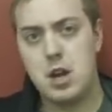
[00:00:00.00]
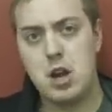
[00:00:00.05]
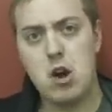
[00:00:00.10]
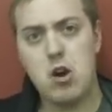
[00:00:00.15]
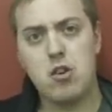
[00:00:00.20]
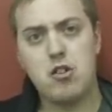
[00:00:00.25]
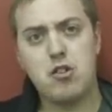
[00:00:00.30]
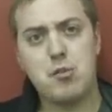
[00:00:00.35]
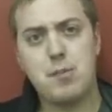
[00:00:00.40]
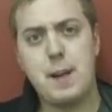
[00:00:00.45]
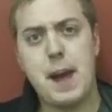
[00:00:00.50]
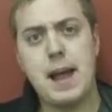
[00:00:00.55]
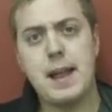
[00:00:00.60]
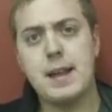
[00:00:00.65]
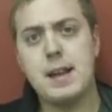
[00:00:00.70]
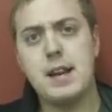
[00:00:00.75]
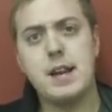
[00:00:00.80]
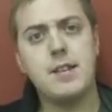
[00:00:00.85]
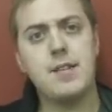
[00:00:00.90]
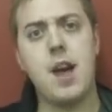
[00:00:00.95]
your
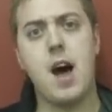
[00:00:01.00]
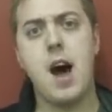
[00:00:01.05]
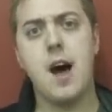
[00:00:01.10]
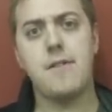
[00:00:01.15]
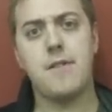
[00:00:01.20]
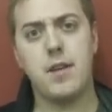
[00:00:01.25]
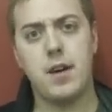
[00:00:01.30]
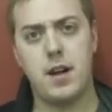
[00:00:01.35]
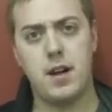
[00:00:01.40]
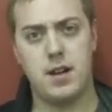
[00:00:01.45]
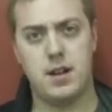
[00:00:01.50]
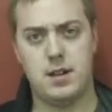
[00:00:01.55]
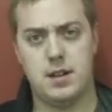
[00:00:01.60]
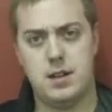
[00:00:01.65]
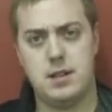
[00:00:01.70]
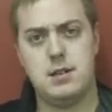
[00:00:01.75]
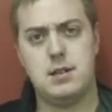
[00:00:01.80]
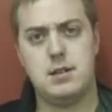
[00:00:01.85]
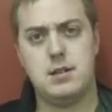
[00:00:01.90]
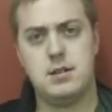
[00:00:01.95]
spelling is
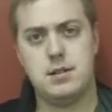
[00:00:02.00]
awful!